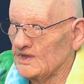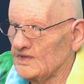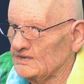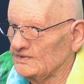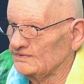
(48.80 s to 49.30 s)

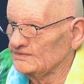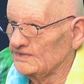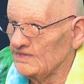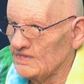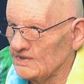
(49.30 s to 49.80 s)
I don't
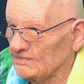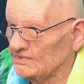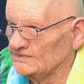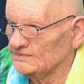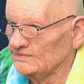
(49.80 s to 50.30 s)
care
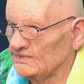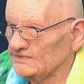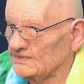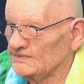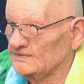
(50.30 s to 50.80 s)
what you
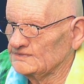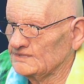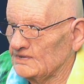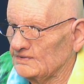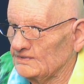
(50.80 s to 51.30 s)
want on your
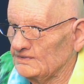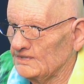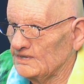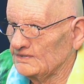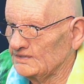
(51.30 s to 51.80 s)
salad.
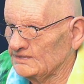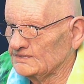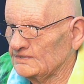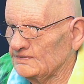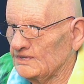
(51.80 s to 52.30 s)

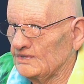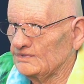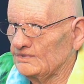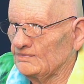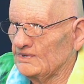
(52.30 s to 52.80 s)
Listen,
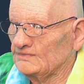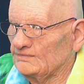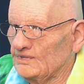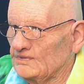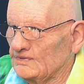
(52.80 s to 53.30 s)
you
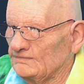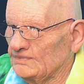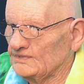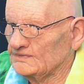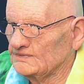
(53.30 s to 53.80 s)
want bacon
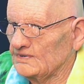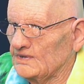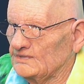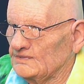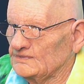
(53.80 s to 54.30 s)
bits
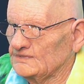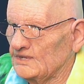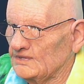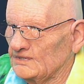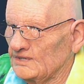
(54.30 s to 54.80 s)
on your
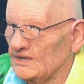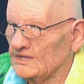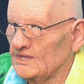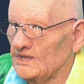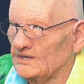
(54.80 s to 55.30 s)
salad?
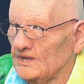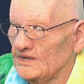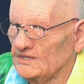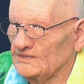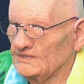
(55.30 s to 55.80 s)
I got an
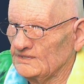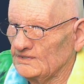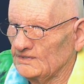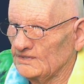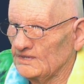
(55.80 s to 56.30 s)

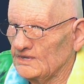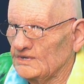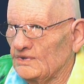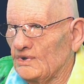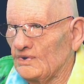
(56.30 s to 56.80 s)
idea.
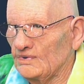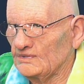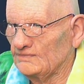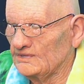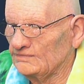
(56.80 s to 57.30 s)
Go
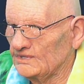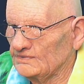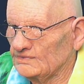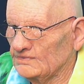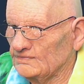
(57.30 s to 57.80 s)
in my
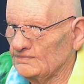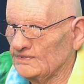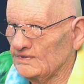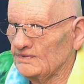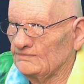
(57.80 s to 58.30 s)
bedroom,
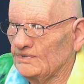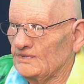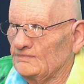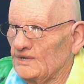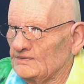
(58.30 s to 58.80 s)

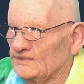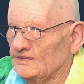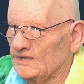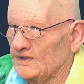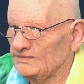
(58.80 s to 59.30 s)
pull back the
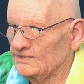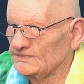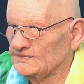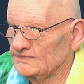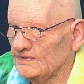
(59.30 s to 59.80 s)

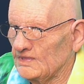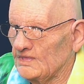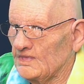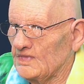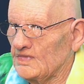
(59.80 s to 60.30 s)
covers,
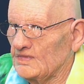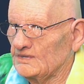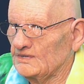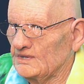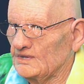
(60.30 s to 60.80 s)

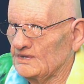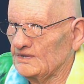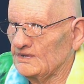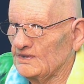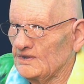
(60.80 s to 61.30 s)
and
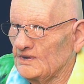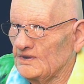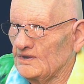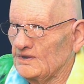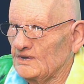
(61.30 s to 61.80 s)

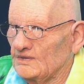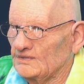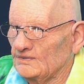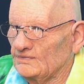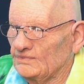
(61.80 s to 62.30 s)

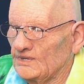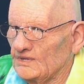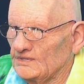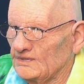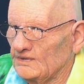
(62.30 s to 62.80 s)
you'll
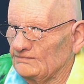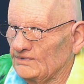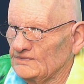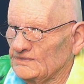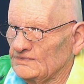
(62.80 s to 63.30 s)
find a
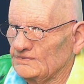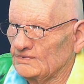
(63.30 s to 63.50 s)
bunch of